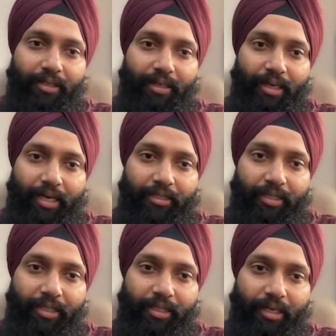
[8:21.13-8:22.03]

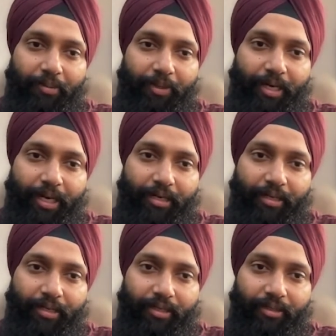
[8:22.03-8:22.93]
actually, let me write
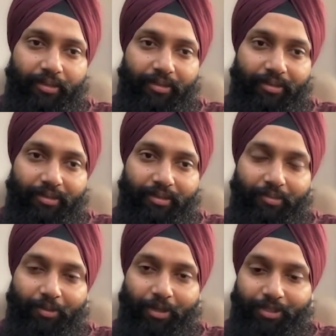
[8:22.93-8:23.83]
it.
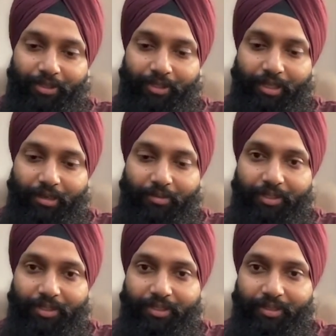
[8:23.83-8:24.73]
I'm not sure how much.